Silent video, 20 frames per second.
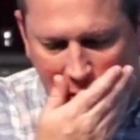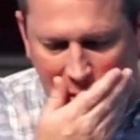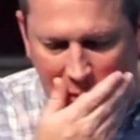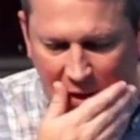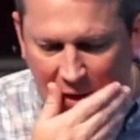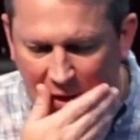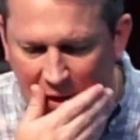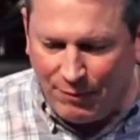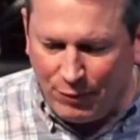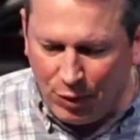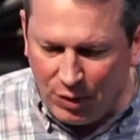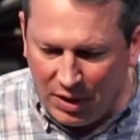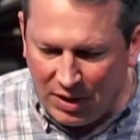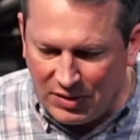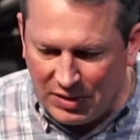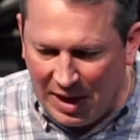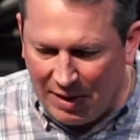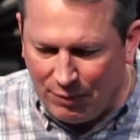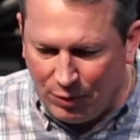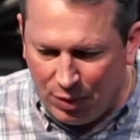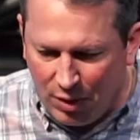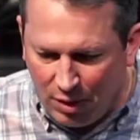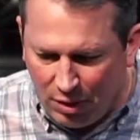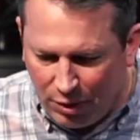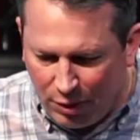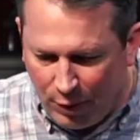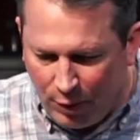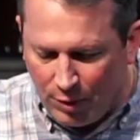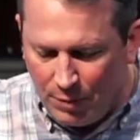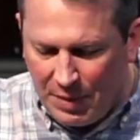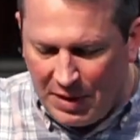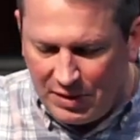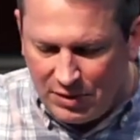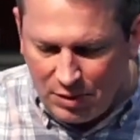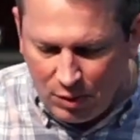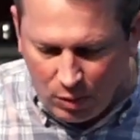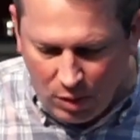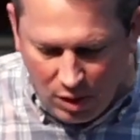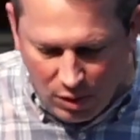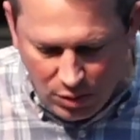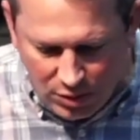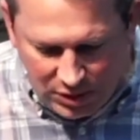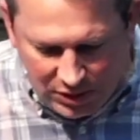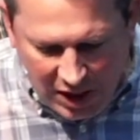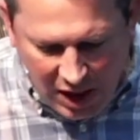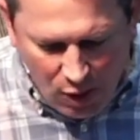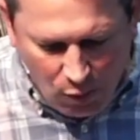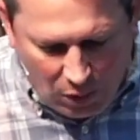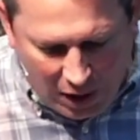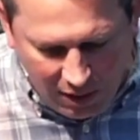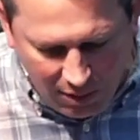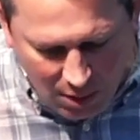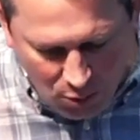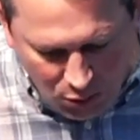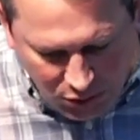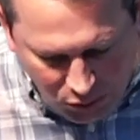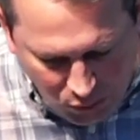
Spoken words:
After this, after the 3rd beast arose, while I was